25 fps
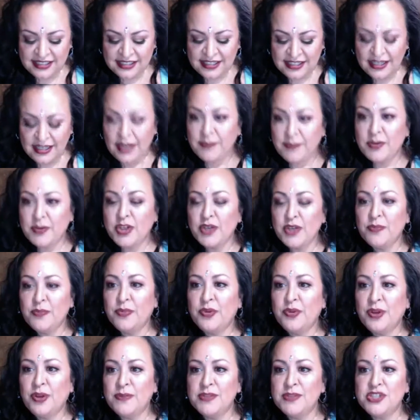I'm
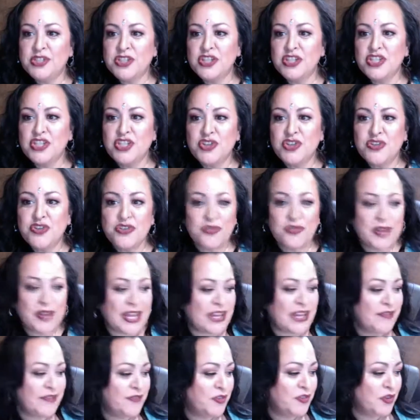just gonna do 3.
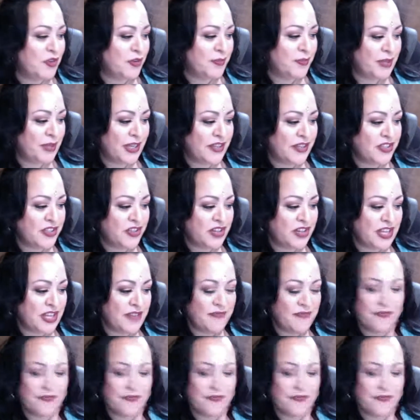You want to pick, Jordy?